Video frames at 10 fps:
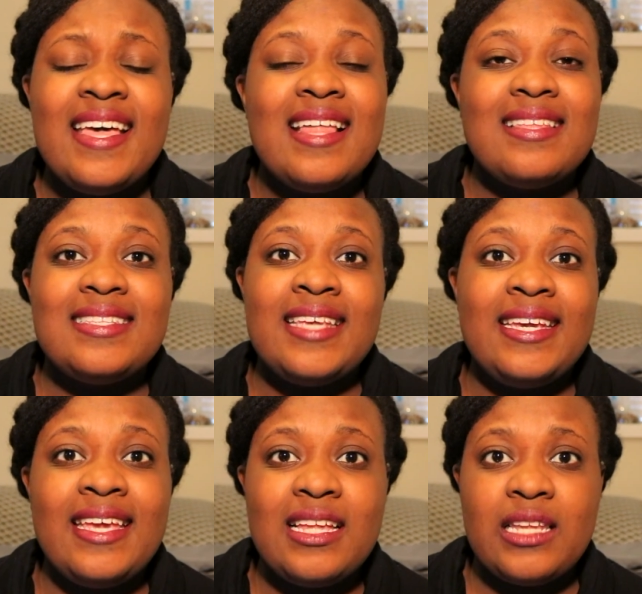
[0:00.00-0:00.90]
then
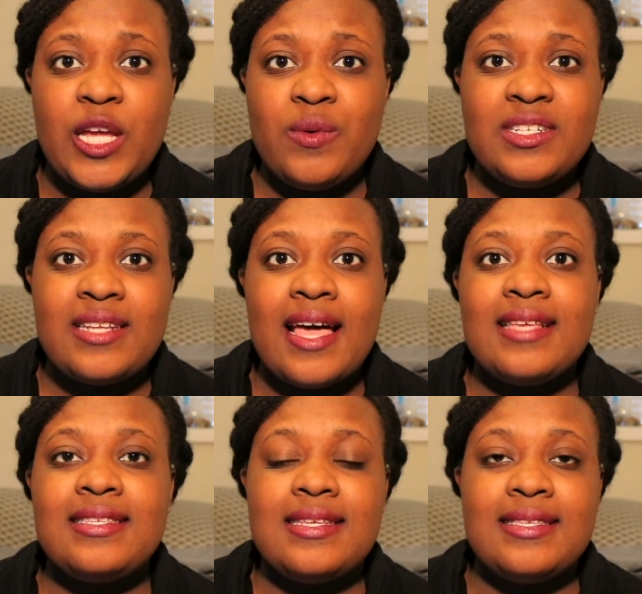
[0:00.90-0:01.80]
taking a language
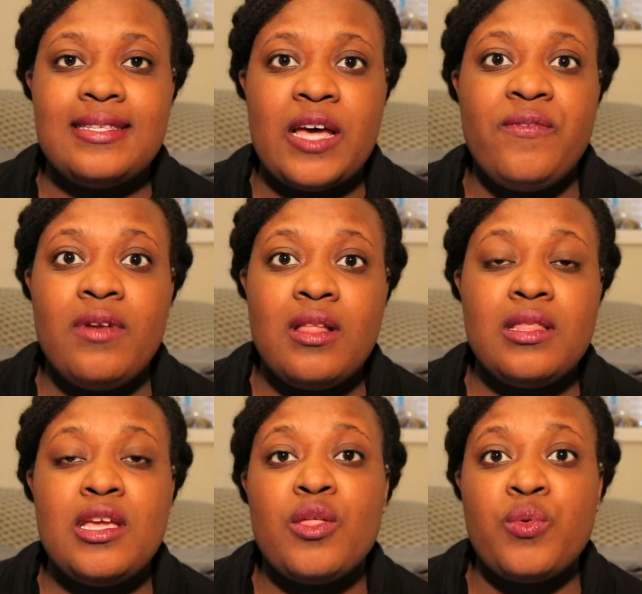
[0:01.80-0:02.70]
test is
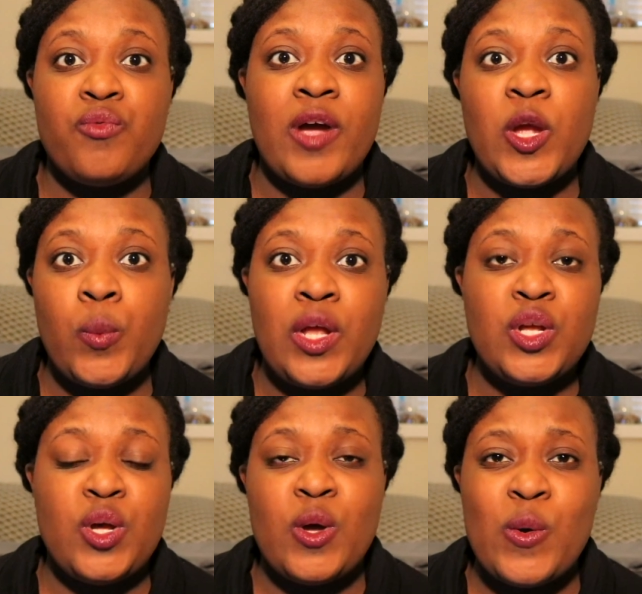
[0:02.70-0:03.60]
definitely the right way to
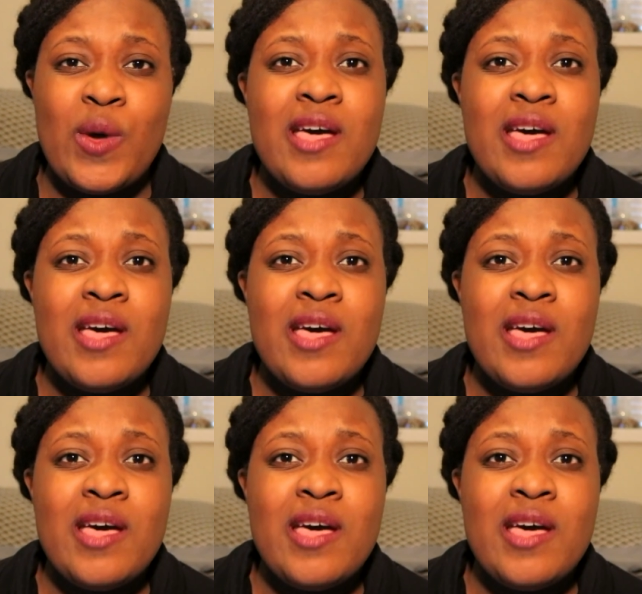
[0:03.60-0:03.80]
go,